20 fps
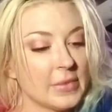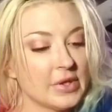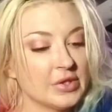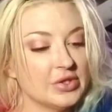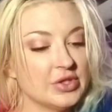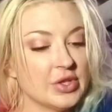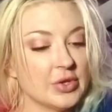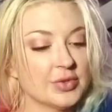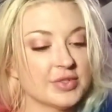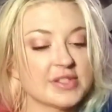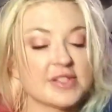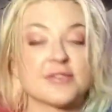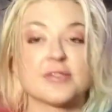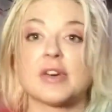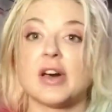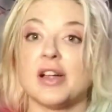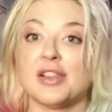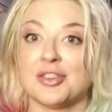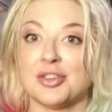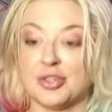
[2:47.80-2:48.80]
Dose of
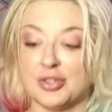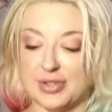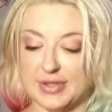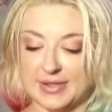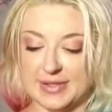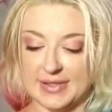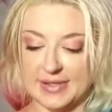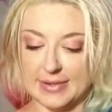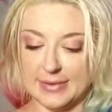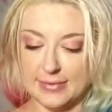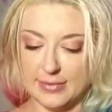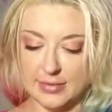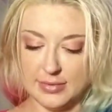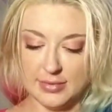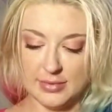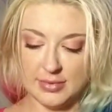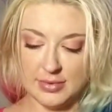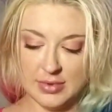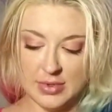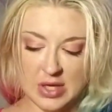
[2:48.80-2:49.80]
Colors.
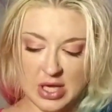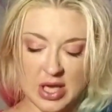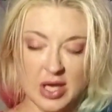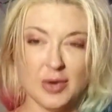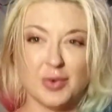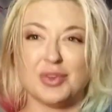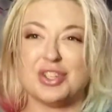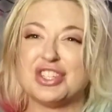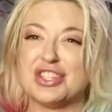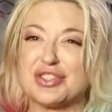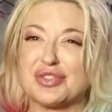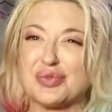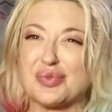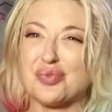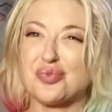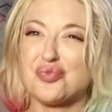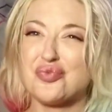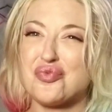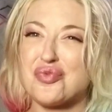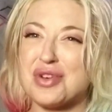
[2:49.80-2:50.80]
Which is
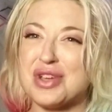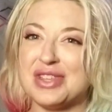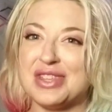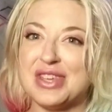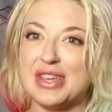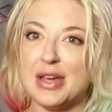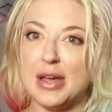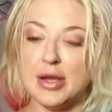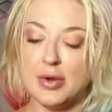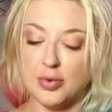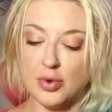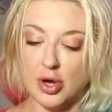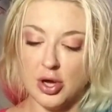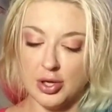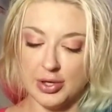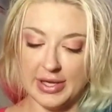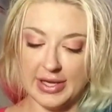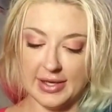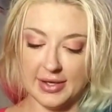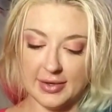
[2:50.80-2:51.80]
really
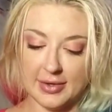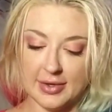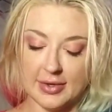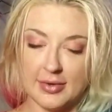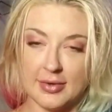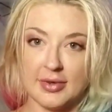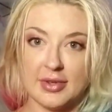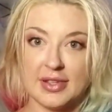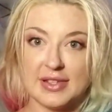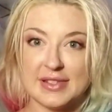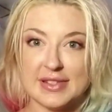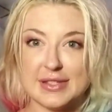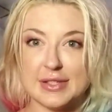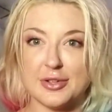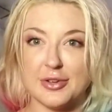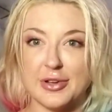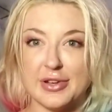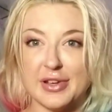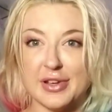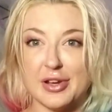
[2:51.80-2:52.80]
ironic,
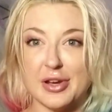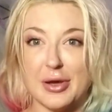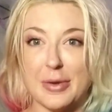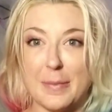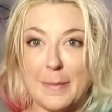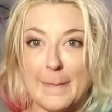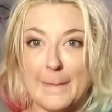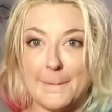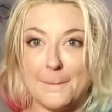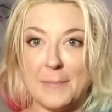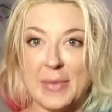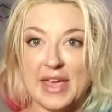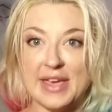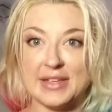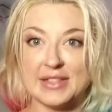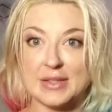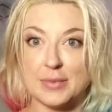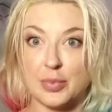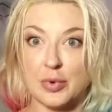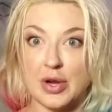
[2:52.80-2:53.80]
considering I got
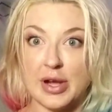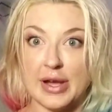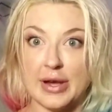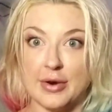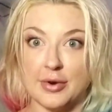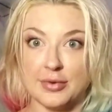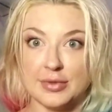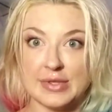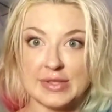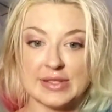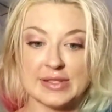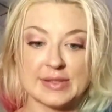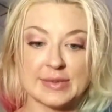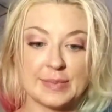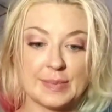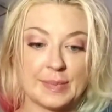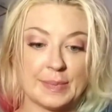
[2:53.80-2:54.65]
baked browns.